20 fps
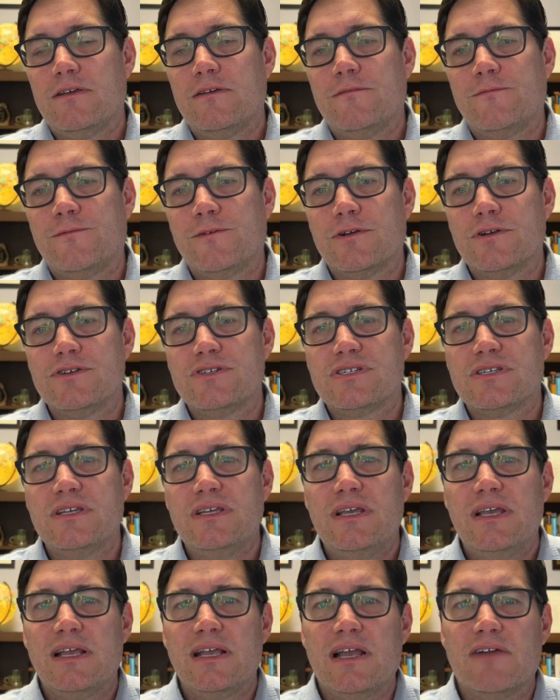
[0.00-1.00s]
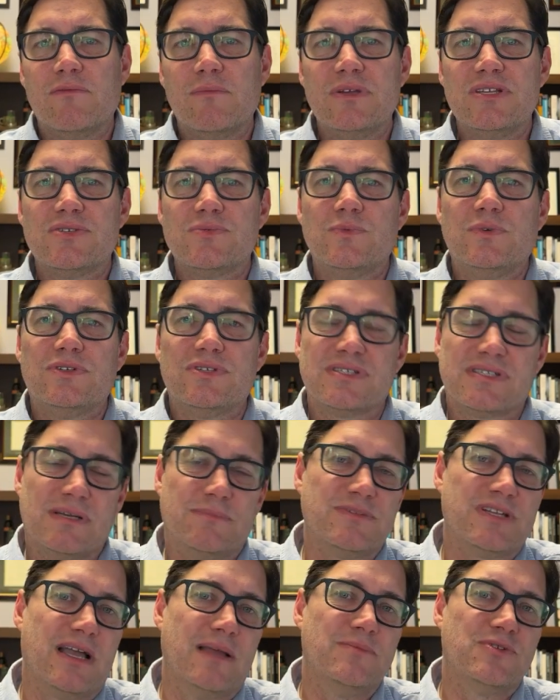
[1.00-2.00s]
First, governments will
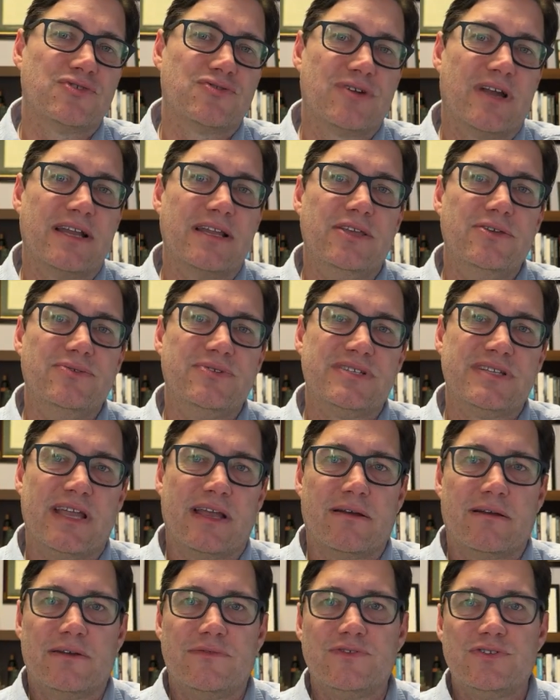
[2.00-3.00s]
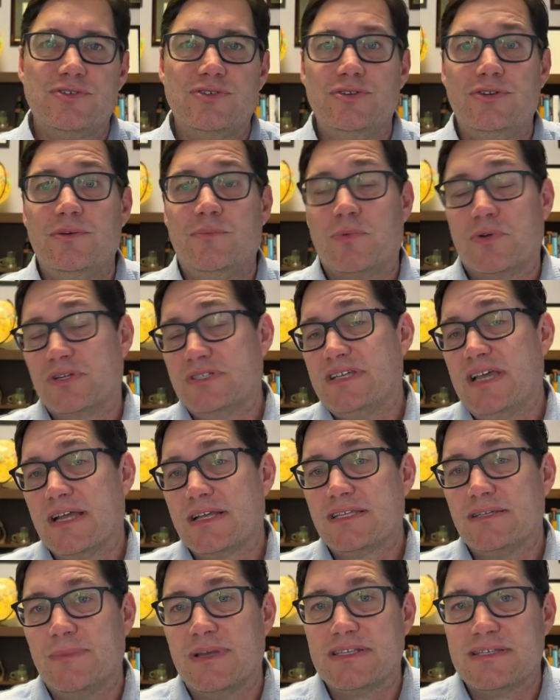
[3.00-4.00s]
sometimes try to use tariffs to
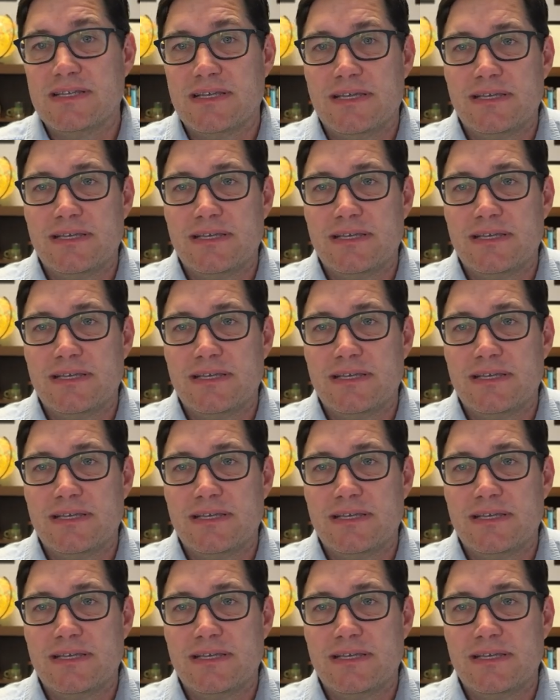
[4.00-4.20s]
protect domestic